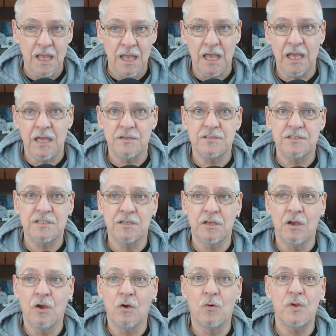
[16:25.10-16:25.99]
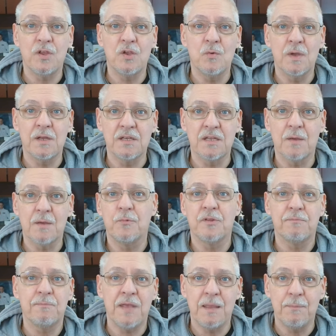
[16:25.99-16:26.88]
And so you end up
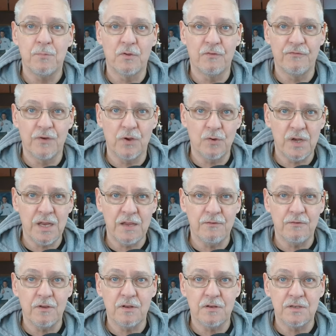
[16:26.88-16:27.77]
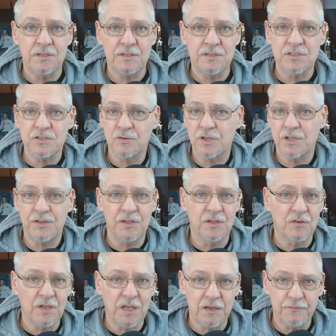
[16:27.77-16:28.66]
with people voting so that
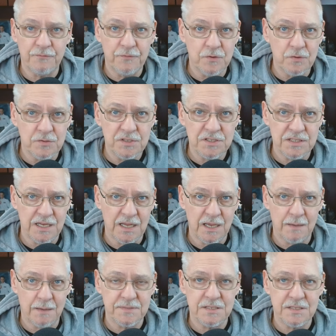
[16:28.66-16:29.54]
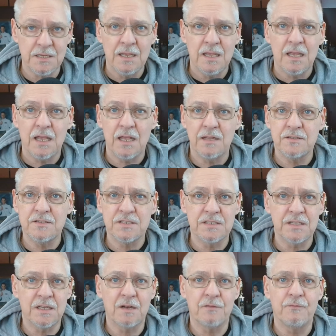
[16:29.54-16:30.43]
they'll get food stamps
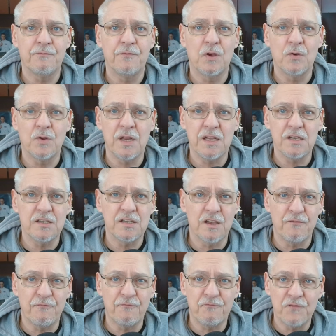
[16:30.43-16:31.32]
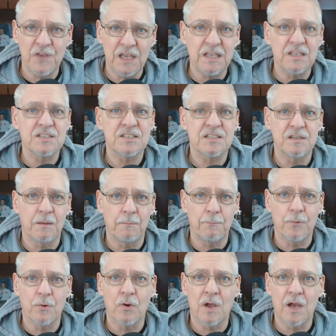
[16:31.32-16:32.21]
instead of voting to fix the
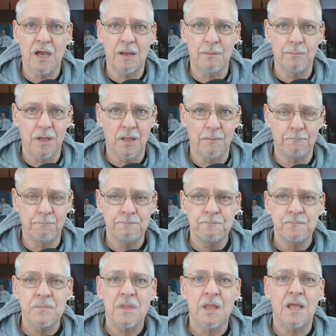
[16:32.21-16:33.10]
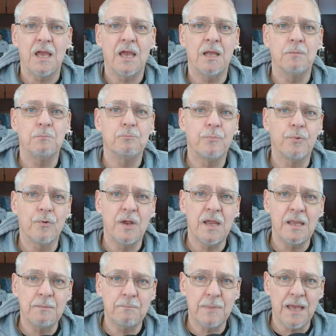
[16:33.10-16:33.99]
problem and
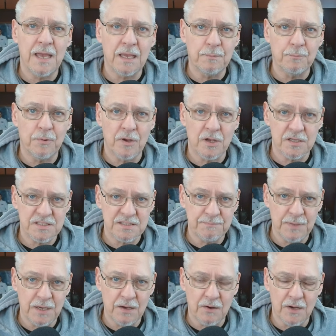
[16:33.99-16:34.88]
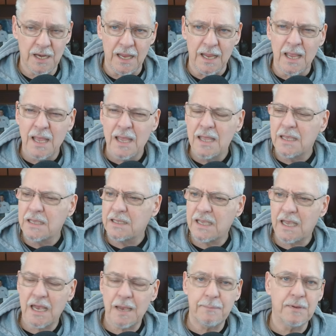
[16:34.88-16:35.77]
bring back prosperity.
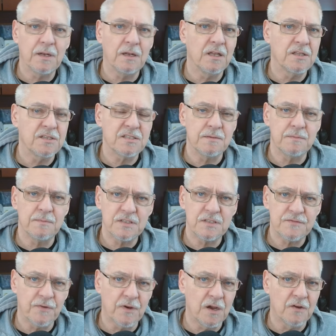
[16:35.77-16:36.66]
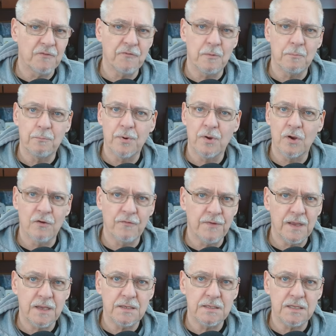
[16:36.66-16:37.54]
Capitalism is far from
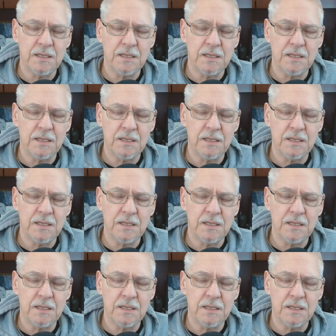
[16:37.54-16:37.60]
perfect.